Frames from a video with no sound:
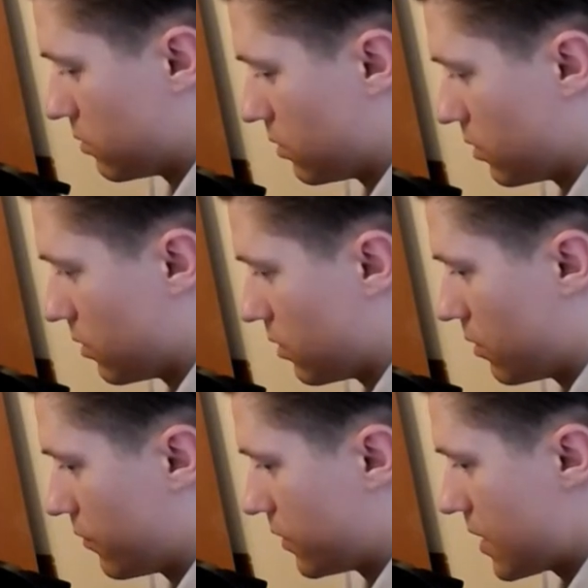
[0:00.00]
of
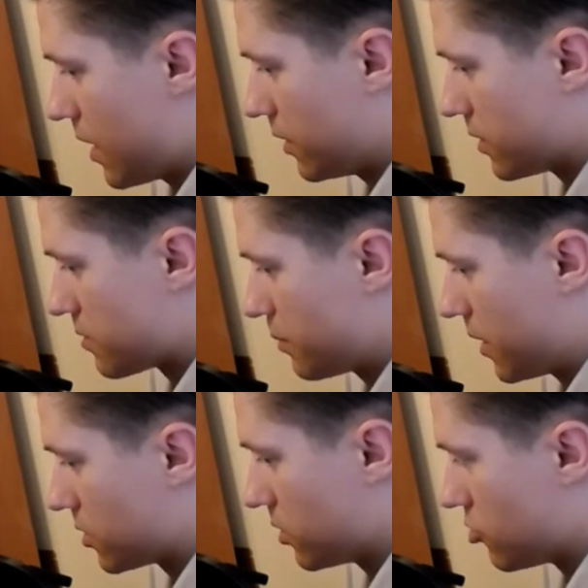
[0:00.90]
Italians, Spanish,
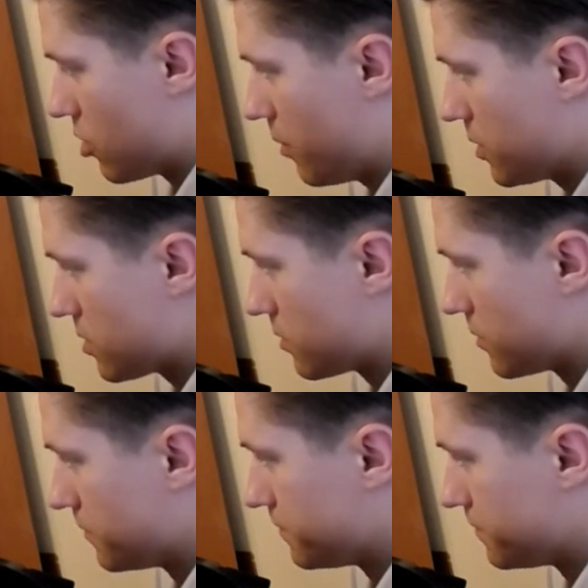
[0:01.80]
and Germans. Okay.